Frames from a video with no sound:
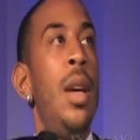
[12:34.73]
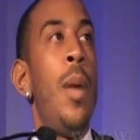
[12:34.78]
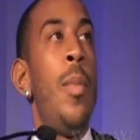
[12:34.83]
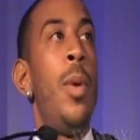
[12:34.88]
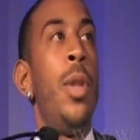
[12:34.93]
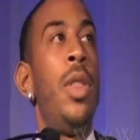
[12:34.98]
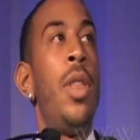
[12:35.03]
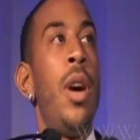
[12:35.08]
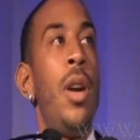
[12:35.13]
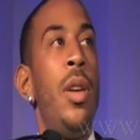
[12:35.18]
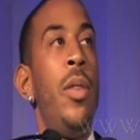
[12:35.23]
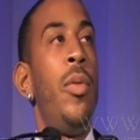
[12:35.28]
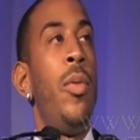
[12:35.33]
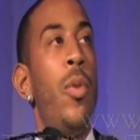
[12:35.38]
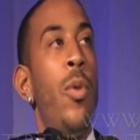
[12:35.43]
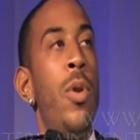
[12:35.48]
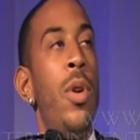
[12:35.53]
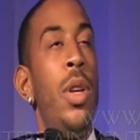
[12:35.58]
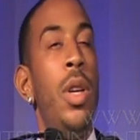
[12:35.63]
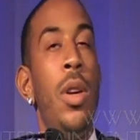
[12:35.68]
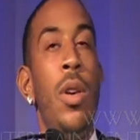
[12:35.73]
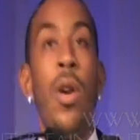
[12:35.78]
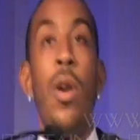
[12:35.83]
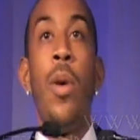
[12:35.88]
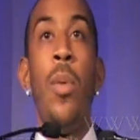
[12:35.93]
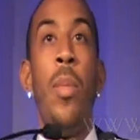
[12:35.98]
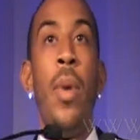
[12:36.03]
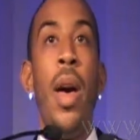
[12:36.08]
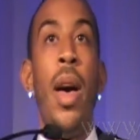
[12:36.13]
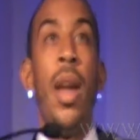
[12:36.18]
I'm a 34 year
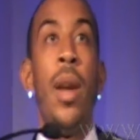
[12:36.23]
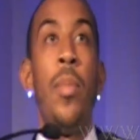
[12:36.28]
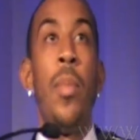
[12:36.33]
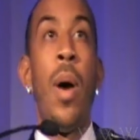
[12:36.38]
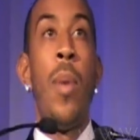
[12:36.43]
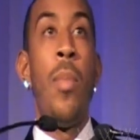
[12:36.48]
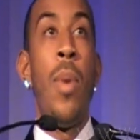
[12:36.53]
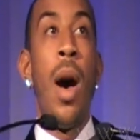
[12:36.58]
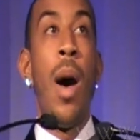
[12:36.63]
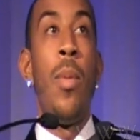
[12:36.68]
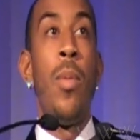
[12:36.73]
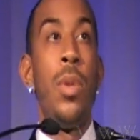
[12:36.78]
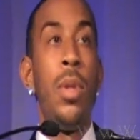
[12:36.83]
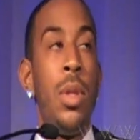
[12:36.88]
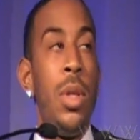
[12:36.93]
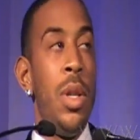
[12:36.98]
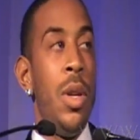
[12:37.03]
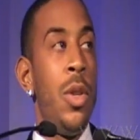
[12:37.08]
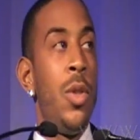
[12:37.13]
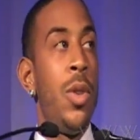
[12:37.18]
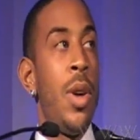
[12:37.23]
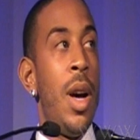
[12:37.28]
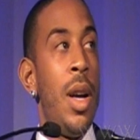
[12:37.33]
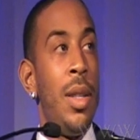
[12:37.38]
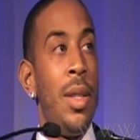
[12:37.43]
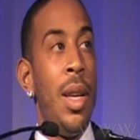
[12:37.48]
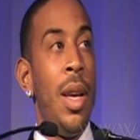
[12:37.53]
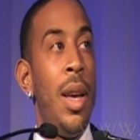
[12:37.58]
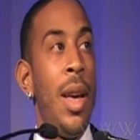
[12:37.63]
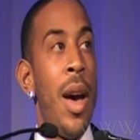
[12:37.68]
old man and my mom will still try
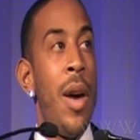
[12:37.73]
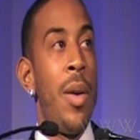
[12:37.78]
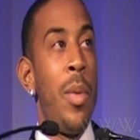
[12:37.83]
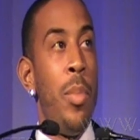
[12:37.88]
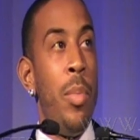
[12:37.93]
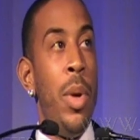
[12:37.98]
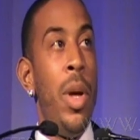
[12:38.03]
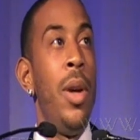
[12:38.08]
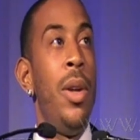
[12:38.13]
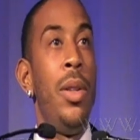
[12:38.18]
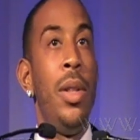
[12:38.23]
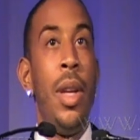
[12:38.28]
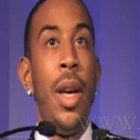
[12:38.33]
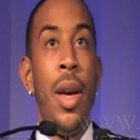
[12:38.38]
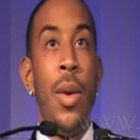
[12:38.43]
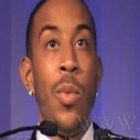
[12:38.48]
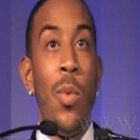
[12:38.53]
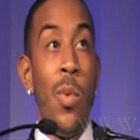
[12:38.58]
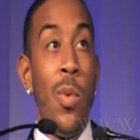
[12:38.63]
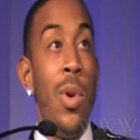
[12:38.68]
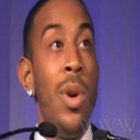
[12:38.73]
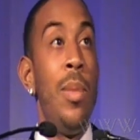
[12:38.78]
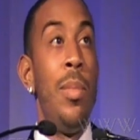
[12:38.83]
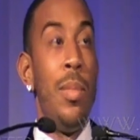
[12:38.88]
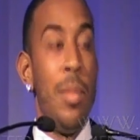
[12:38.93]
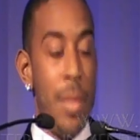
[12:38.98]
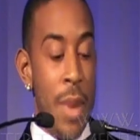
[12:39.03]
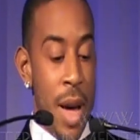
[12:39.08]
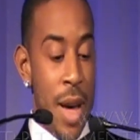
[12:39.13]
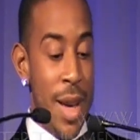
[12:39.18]
and take out a belt and whoop
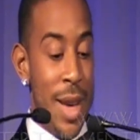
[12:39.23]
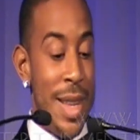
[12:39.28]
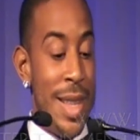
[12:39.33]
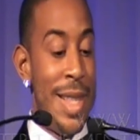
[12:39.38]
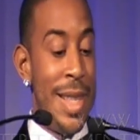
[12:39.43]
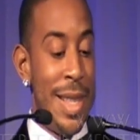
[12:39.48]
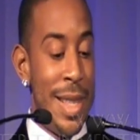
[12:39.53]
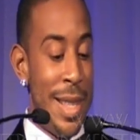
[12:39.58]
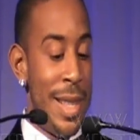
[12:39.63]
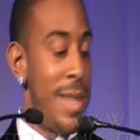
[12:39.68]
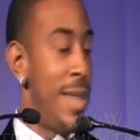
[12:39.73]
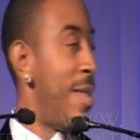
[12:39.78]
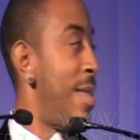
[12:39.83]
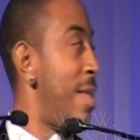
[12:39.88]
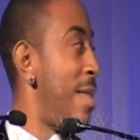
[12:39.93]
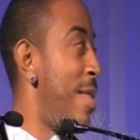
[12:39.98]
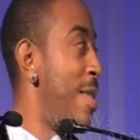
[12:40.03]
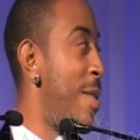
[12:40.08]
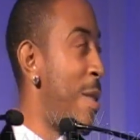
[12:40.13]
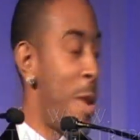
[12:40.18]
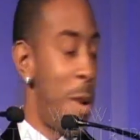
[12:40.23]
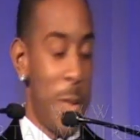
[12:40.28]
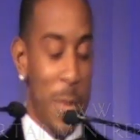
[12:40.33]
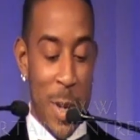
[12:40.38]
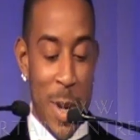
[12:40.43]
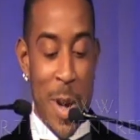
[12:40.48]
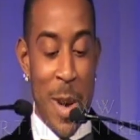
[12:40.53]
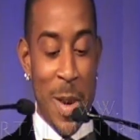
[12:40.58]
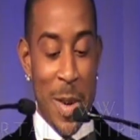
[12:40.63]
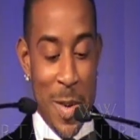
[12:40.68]
my
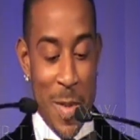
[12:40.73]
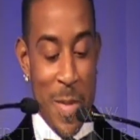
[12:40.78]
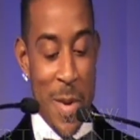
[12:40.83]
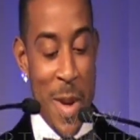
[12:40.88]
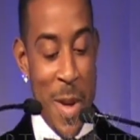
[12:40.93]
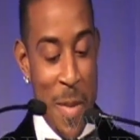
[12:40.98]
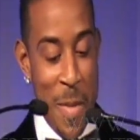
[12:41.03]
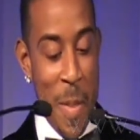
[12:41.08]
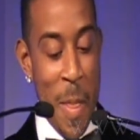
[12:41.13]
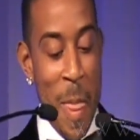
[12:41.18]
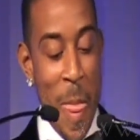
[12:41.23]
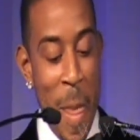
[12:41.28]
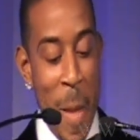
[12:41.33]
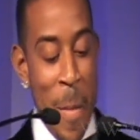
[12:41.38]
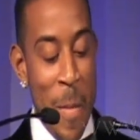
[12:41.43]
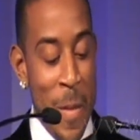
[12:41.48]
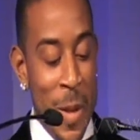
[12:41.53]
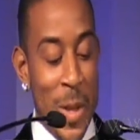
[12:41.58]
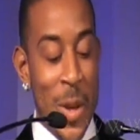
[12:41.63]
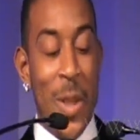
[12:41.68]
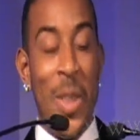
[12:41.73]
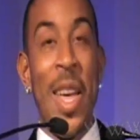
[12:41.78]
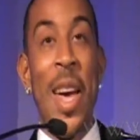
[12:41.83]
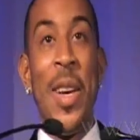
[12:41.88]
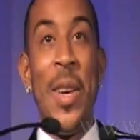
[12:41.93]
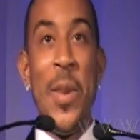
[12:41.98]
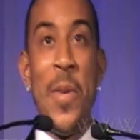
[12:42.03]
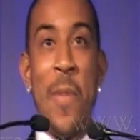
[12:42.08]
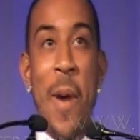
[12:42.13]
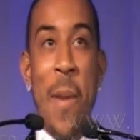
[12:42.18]
ass. so
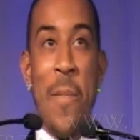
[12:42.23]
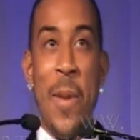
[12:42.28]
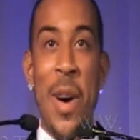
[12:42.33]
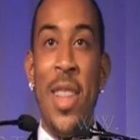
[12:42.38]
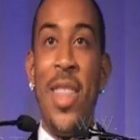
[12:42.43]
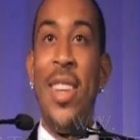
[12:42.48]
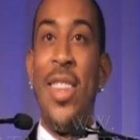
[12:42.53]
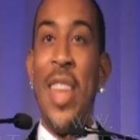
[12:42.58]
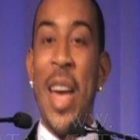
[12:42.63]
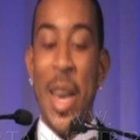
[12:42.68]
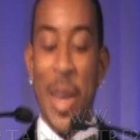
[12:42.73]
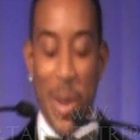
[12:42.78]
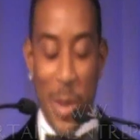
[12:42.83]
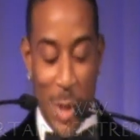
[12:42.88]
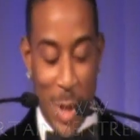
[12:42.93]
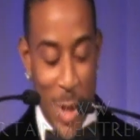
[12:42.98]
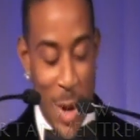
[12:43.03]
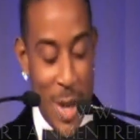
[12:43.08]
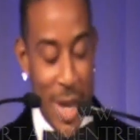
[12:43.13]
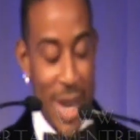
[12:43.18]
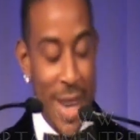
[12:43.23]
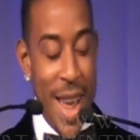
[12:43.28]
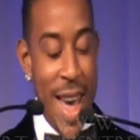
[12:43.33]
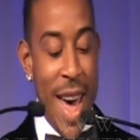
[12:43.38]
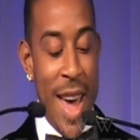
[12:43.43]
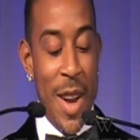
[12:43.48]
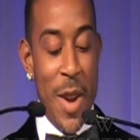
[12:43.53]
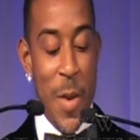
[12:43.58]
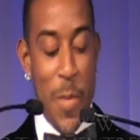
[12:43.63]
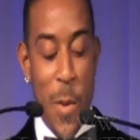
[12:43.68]
thank you to my mother. Thank you,
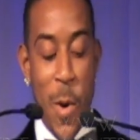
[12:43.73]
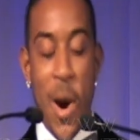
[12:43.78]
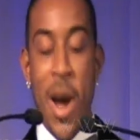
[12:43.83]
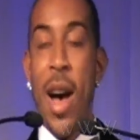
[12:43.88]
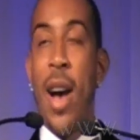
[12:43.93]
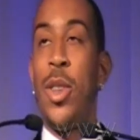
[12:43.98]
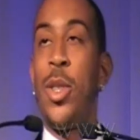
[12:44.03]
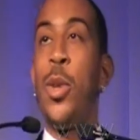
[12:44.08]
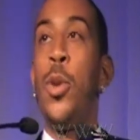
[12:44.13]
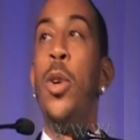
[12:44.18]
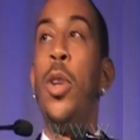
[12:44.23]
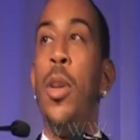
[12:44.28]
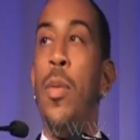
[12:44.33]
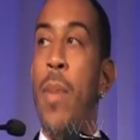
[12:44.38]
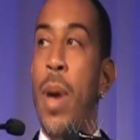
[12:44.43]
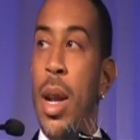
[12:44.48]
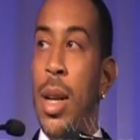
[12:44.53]
Soledad and the Morehouse School of